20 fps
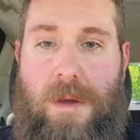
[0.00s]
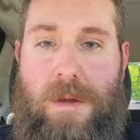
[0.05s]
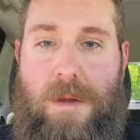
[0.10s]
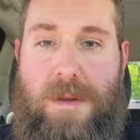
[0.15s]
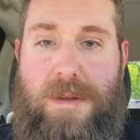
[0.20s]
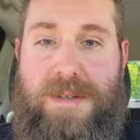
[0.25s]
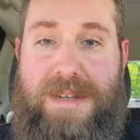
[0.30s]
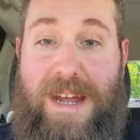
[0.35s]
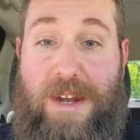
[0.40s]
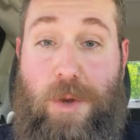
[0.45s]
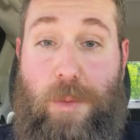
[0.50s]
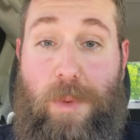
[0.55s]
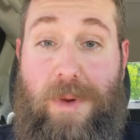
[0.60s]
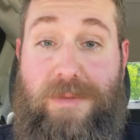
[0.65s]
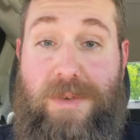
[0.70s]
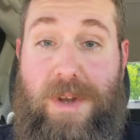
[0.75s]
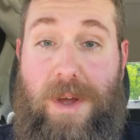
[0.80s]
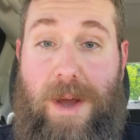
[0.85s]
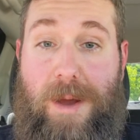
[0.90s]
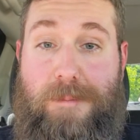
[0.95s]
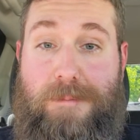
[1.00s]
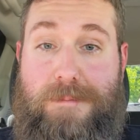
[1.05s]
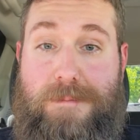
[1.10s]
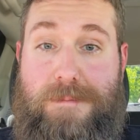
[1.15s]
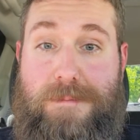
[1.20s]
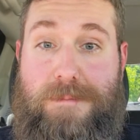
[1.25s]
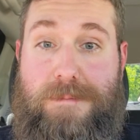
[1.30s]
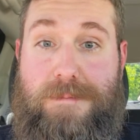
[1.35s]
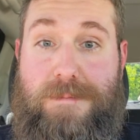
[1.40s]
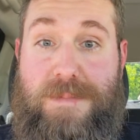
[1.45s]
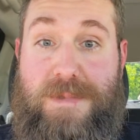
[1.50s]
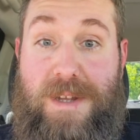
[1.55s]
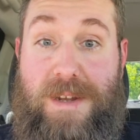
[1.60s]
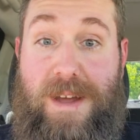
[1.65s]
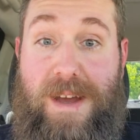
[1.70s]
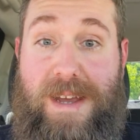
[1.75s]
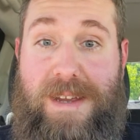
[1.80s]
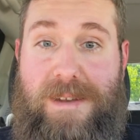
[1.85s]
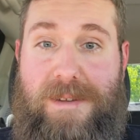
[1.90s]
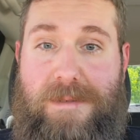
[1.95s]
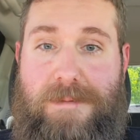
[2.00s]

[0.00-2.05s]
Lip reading: Tactical Muffin Top tonight.